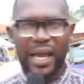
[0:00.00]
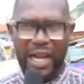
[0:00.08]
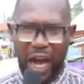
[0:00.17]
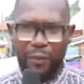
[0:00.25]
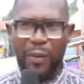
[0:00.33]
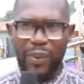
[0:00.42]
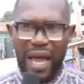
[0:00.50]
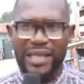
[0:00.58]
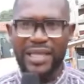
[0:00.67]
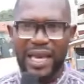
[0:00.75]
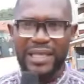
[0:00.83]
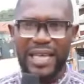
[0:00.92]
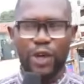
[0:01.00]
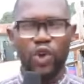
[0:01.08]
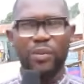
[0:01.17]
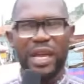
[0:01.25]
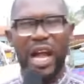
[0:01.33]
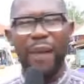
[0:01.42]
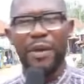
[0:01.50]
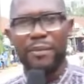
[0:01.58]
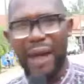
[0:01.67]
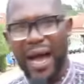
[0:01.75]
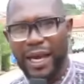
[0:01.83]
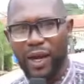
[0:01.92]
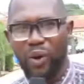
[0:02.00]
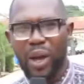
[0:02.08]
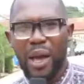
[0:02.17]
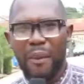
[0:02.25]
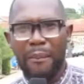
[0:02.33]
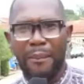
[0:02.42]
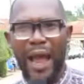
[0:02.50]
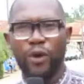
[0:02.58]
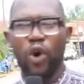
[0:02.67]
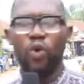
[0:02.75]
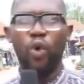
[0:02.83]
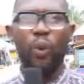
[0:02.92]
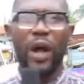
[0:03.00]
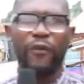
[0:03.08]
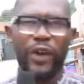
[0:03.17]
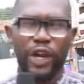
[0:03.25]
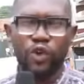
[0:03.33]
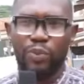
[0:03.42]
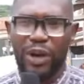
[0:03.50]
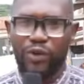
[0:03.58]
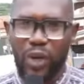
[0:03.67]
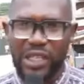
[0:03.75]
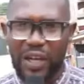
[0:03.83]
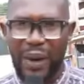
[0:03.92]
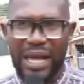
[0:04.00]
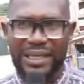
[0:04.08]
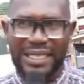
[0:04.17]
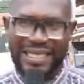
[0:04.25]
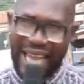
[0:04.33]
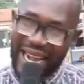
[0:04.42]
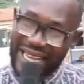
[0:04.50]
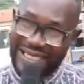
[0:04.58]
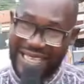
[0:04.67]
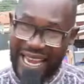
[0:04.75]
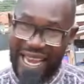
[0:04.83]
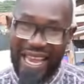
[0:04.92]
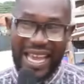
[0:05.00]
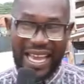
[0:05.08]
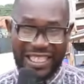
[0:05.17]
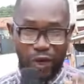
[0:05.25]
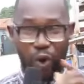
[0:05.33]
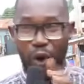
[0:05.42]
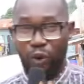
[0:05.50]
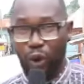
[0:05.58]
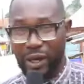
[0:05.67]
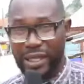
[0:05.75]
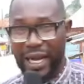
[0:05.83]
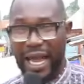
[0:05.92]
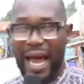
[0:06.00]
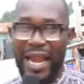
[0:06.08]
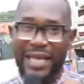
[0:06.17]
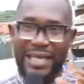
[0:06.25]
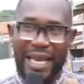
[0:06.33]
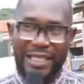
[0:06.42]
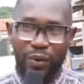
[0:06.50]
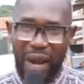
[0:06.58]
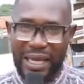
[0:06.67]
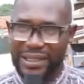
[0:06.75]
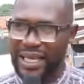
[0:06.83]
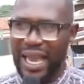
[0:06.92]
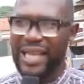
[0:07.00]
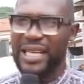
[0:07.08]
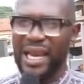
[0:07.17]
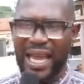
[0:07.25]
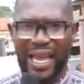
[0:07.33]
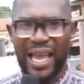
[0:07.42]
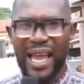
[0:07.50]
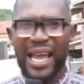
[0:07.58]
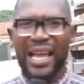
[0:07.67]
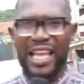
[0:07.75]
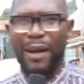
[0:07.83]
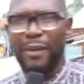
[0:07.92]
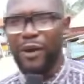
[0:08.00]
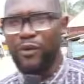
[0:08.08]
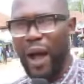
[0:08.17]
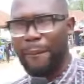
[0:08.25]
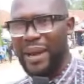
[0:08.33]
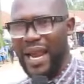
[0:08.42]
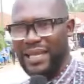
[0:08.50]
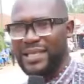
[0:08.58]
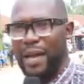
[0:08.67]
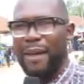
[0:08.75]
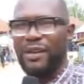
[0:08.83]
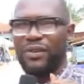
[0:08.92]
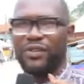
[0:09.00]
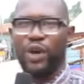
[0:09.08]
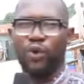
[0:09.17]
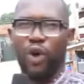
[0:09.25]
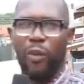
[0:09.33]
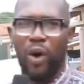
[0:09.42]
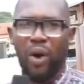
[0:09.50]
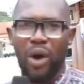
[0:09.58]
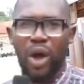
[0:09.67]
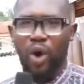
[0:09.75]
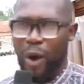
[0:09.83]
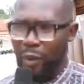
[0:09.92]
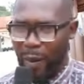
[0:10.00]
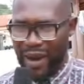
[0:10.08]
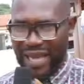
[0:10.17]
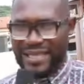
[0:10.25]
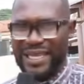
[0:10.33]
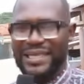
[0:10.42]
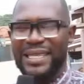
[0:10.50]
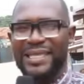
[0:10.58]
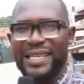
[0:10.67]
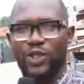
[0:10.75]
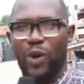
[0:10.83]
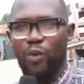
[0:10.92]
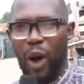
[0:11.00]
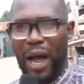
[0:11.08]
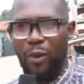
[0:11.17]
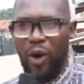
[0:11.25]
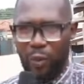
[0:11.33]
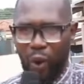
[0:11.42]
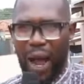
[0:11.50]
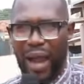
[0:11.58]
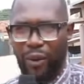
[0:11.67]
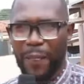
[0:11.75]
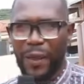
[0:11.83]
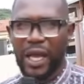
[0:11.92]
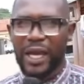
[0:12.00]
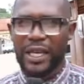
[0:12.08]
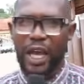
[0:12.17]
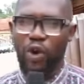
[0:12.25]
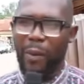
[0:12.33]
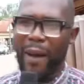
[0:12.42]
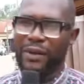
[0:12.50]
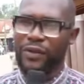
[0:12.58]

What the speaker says: now people are saying say me coming back you know might not go well for the new patriotic party sanity is it concocted and as is it reality and then ya ba abena say ba be chwe nkomo omo mo ya citizens omo ha no ya no ma be